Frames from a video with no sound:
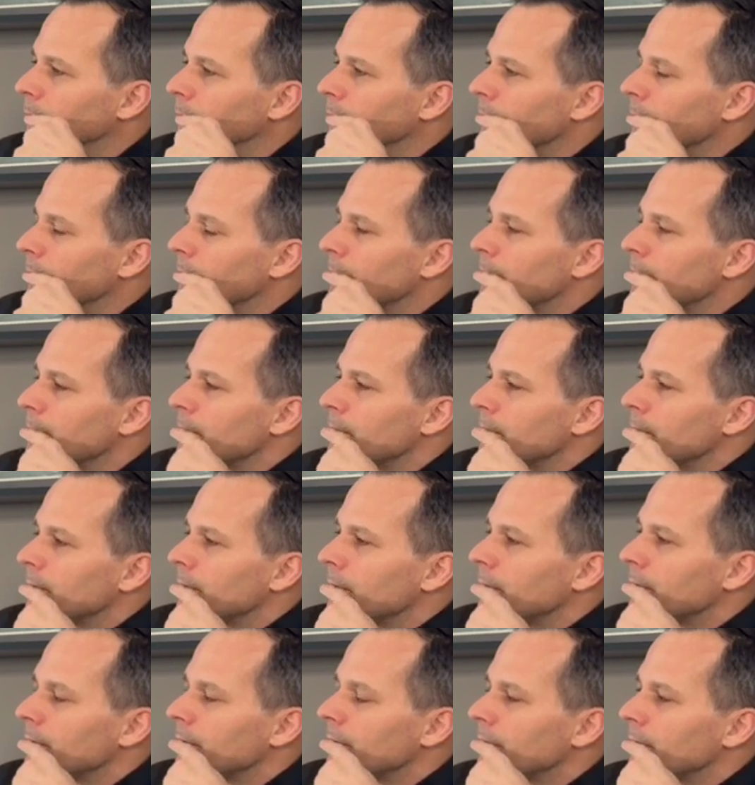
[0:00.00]

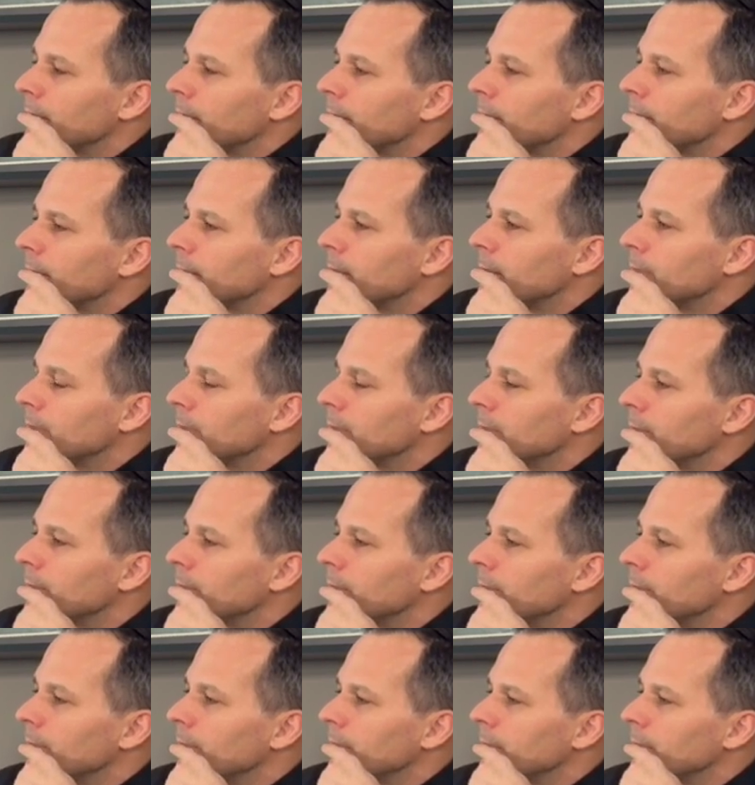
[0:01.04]

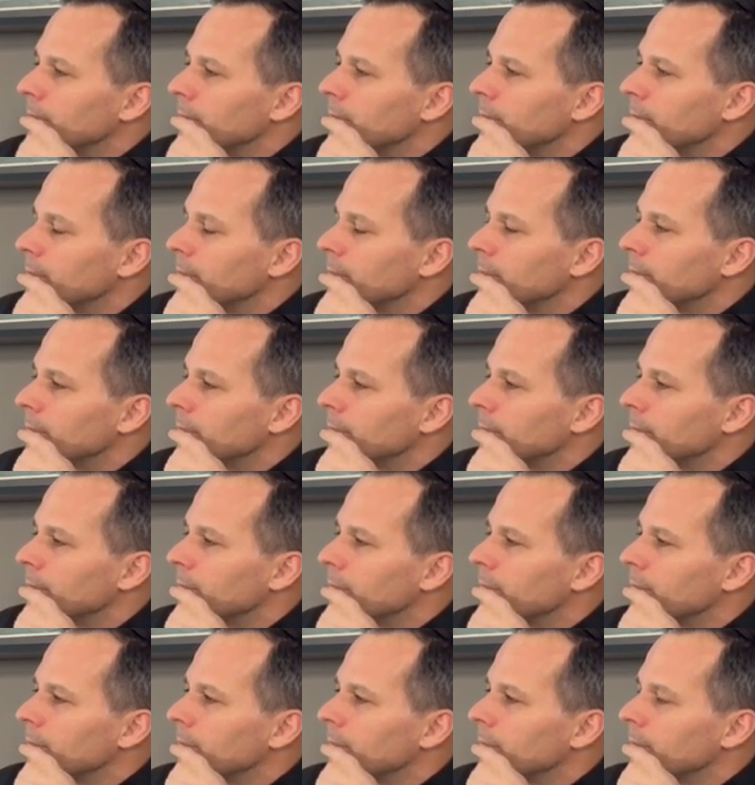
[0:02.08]

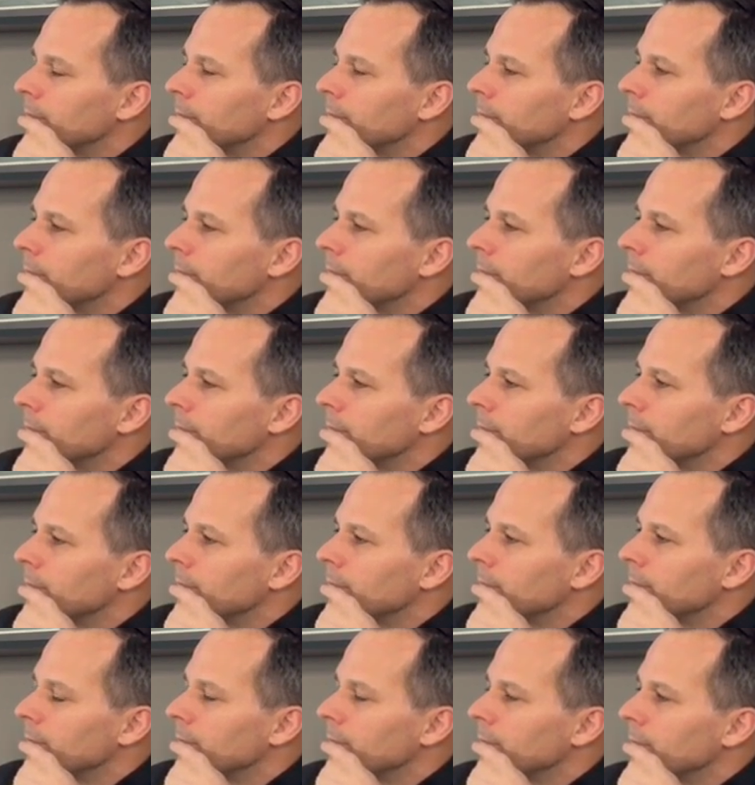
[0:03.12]

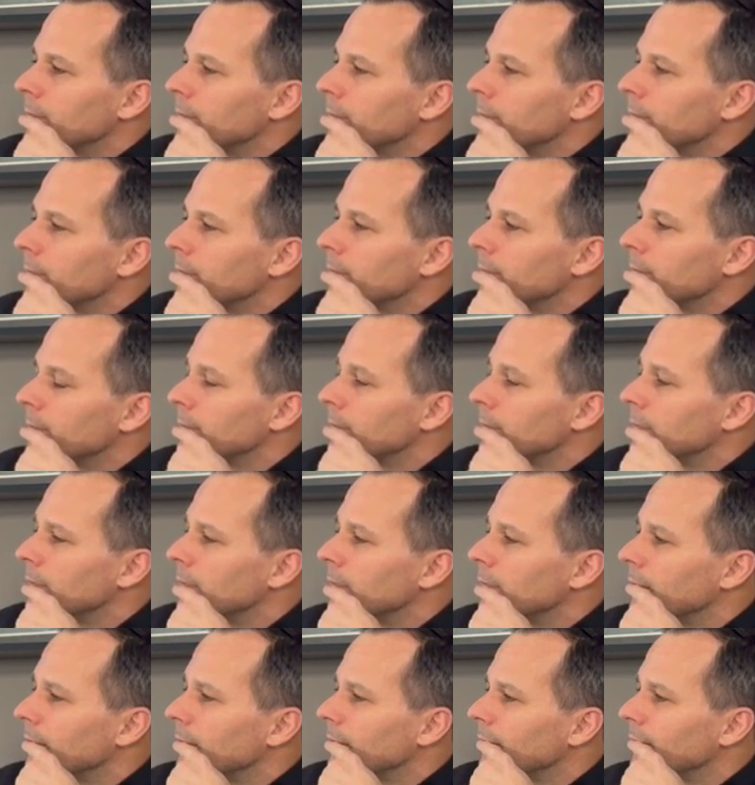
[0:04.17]

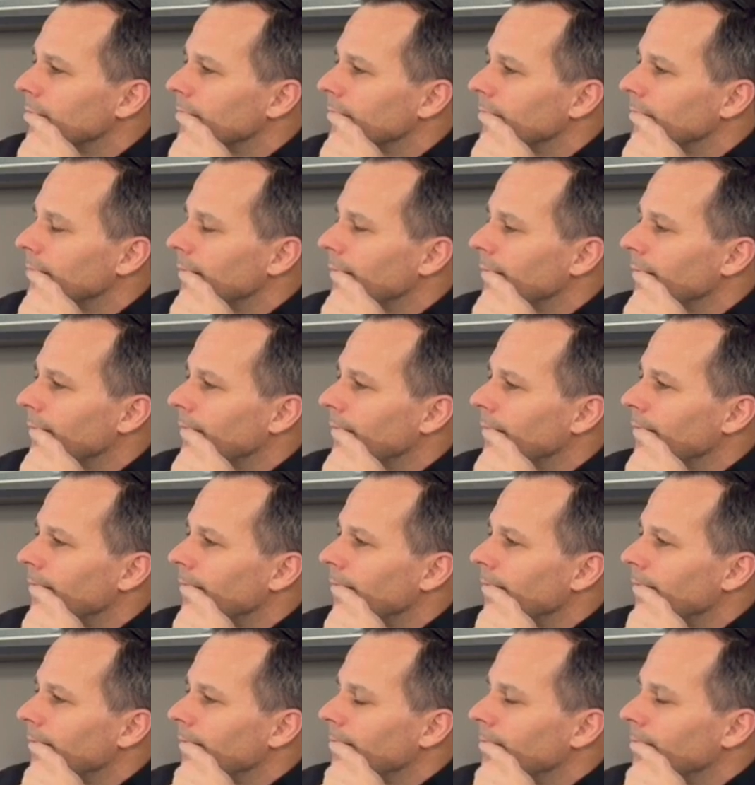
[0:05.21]

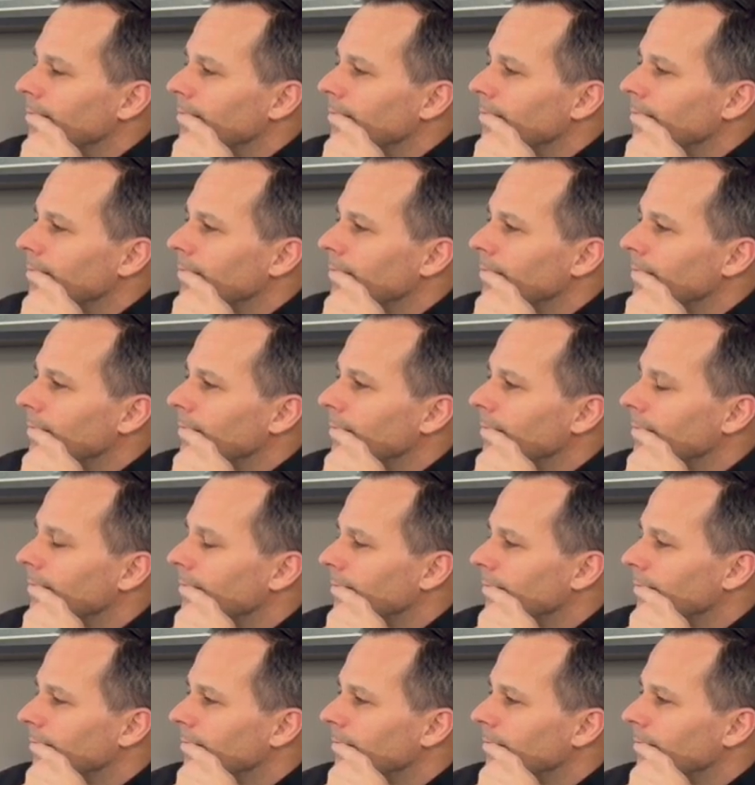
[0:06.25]

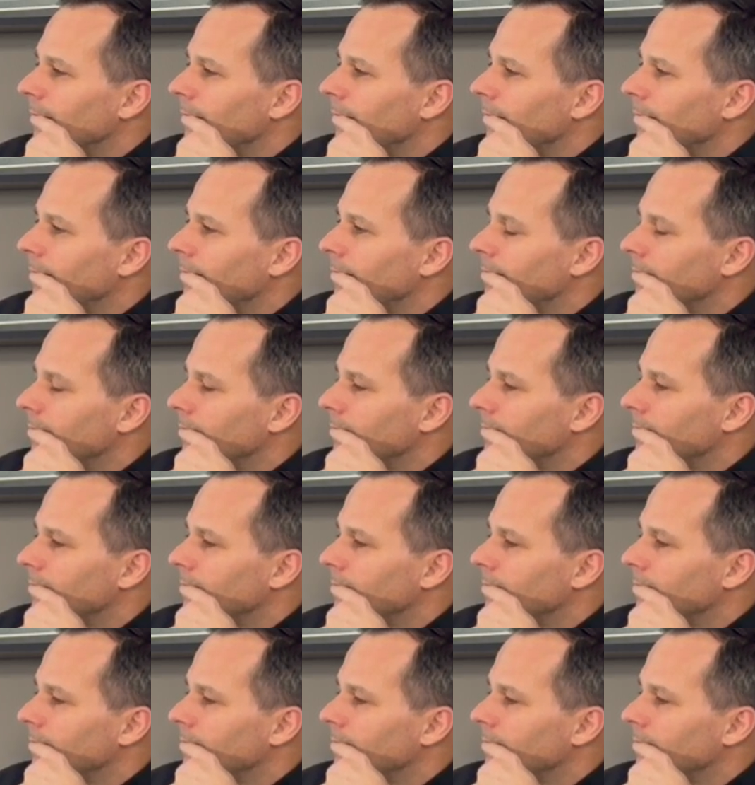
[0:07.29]
The person shown says nothing.